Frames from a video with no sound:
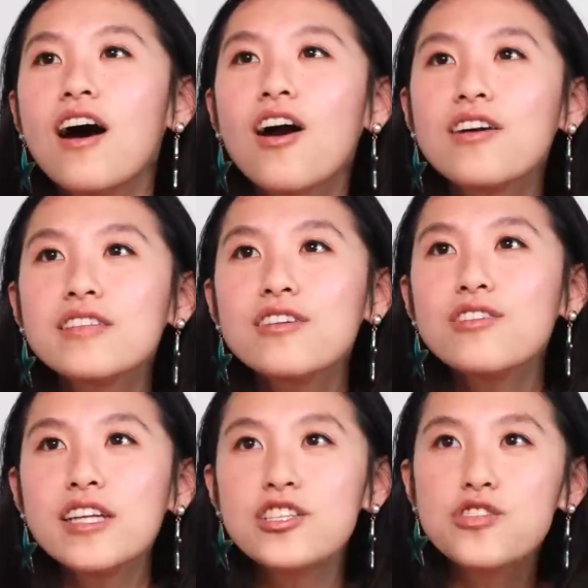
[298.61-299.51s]
are
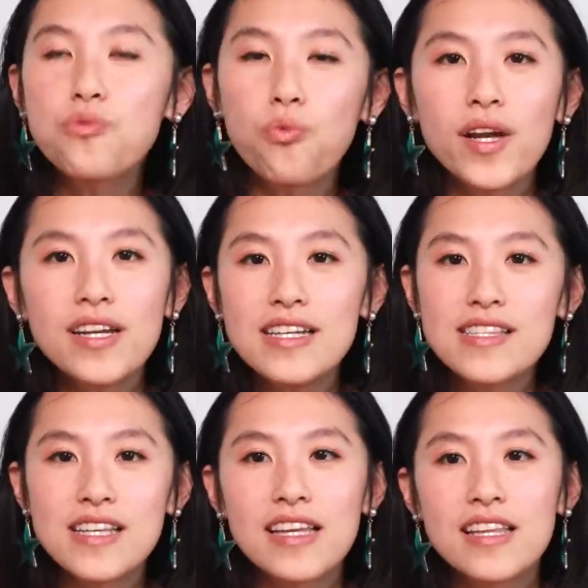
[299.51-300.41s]
literally just
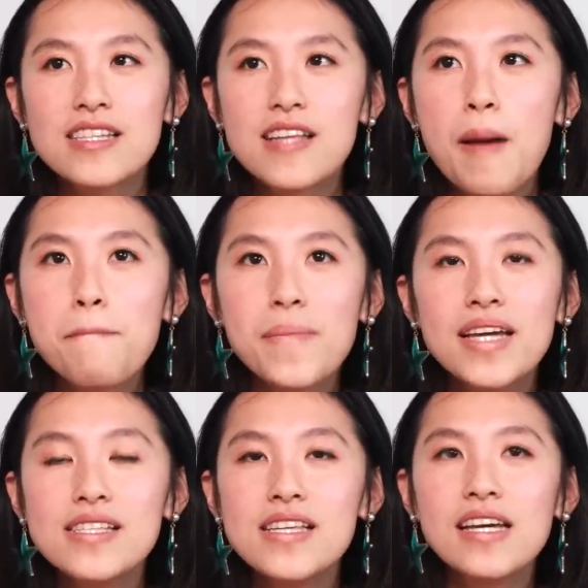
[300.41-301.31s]
witnessing this
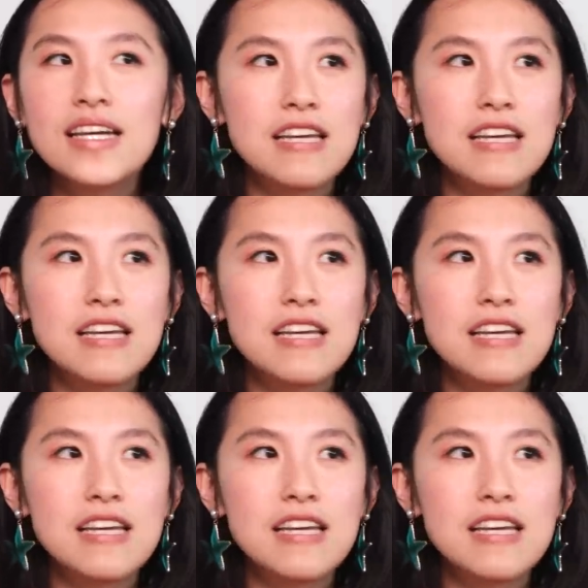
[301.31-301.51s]
amazing,